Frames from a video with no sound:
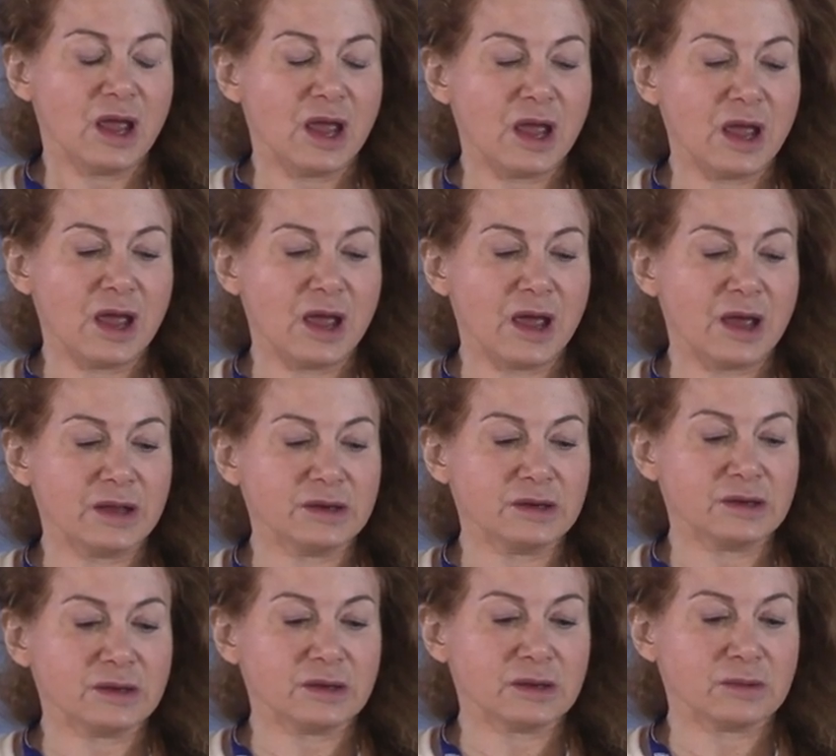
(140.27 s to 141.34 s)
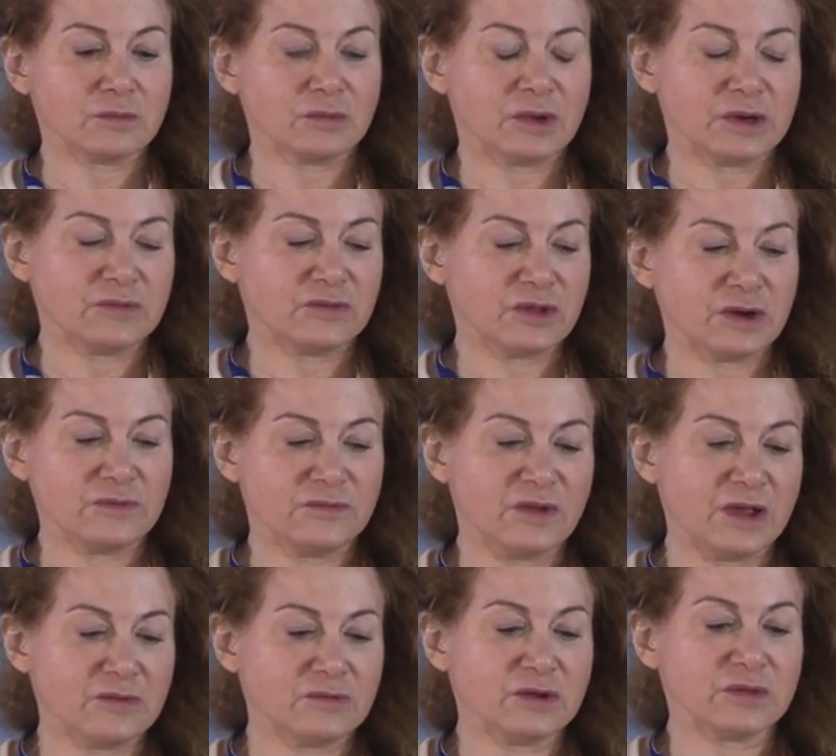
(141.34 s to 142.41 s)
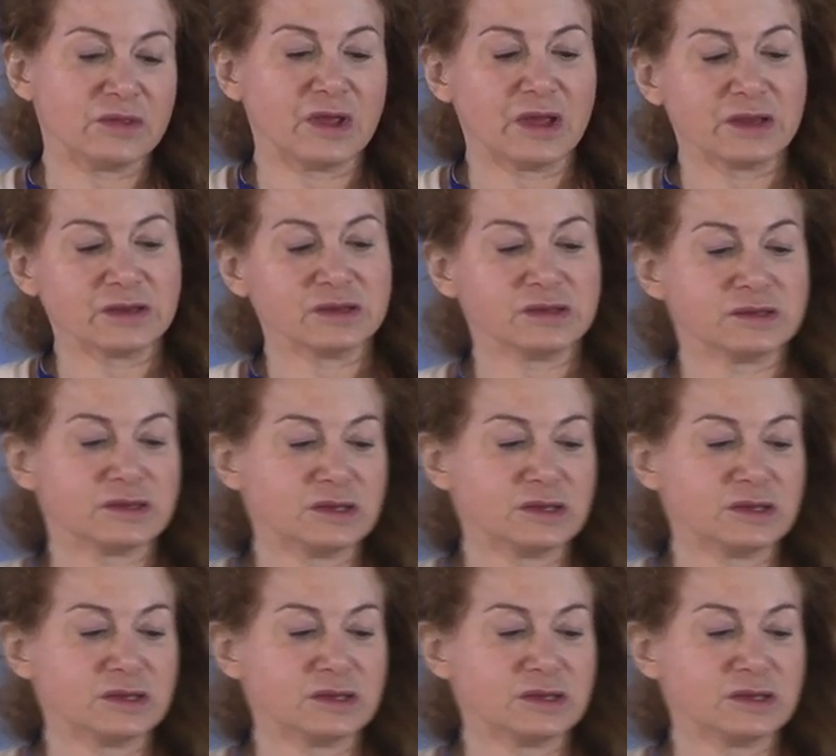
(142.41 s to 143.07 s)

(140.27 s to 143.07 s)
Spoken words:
and one of their favorite things